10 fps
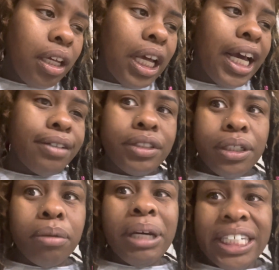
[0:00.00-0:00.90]
I have to
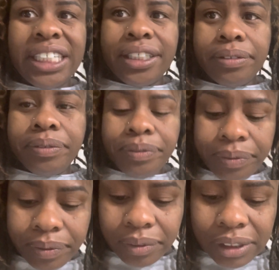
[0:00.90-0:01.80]
go back in.
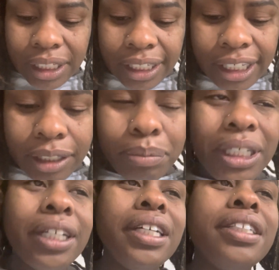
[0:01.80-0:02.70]
And
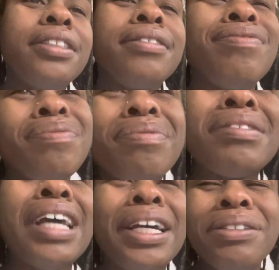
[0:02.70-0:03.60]
because
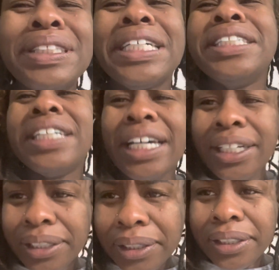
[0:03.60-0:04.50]
I use the
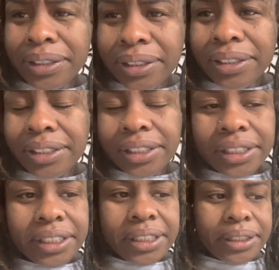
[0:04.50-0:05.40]
inhaler.
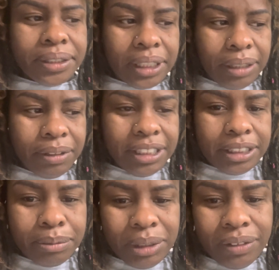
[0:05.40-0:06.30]
So they want to
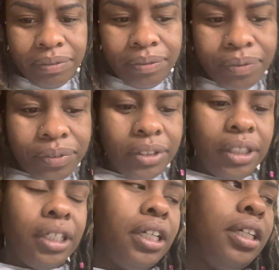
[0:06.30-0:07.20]
see me
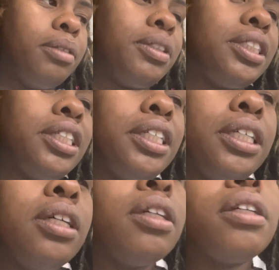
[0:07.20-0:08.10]
to see,
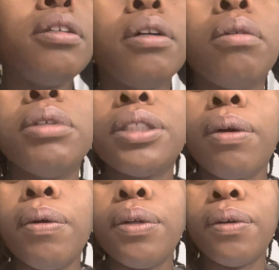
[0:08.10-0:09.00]
you know, what's
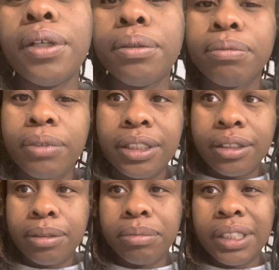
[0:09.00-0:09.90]
going on, run
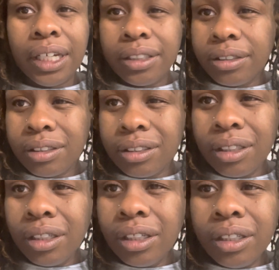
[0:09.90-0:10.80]
some tests.
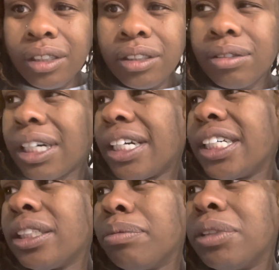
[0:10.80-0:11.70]
So I
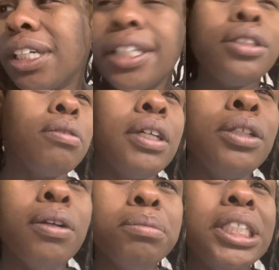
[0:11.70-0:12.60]
get some tests run
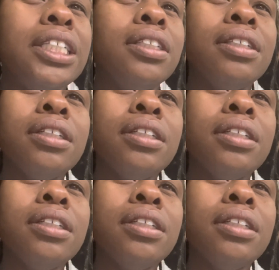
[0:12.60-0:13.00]
on me